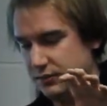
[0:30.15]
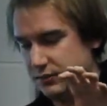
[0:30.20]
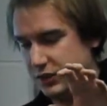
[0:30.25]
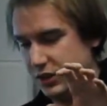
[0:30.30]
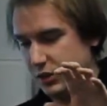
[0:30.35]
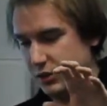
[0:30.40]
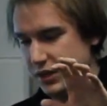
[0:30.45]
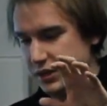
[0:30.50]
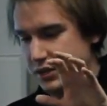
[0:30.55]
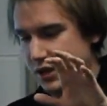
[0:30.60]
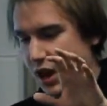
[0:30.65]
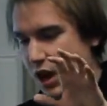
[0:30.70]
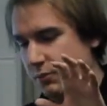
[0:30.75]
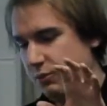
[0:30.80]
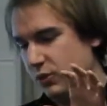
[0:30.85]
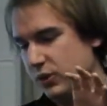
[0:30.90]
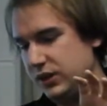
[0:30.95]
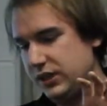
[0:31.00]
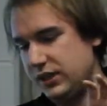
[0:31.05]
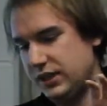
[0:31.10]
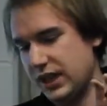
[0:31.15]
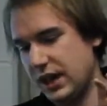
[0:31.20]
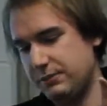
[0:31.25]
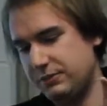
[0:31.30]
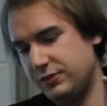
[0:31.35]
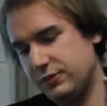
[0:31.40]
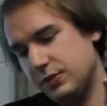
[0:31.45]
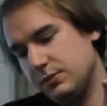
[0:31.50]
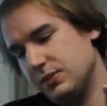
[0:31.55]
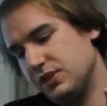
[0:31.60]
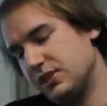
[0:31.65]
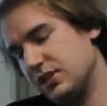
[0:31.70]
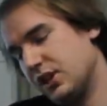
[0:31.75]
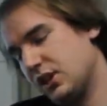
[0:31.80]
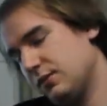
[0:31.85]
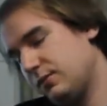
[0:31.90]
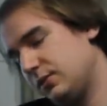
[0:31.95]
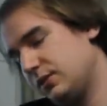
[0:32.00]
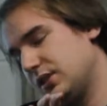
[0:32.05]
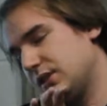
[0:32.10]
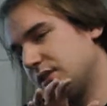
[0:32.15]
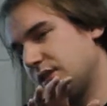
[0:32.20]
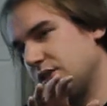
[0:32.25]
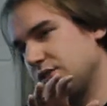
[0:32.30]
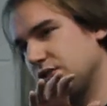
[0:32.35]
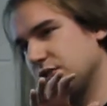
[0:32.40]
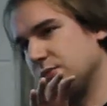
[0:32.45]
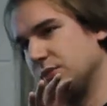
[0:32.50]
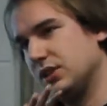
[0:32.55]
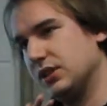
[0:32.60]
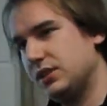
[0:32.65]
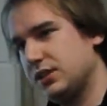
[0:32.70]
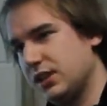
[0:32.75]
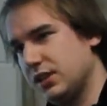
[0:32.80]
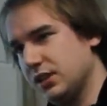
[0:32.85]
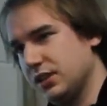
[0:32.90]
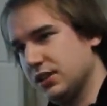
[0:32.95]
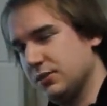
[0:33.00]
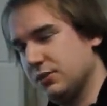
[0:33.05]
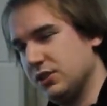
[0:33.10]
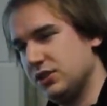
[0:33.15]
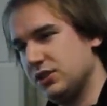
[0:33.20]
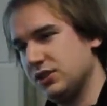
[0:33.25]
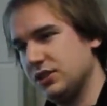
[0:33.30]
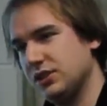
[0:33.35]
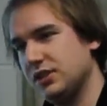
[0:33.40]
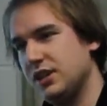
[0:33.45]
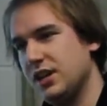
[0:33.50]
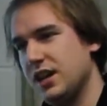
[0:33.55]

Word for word: The only top one he kept for himself was the Central Military Commission.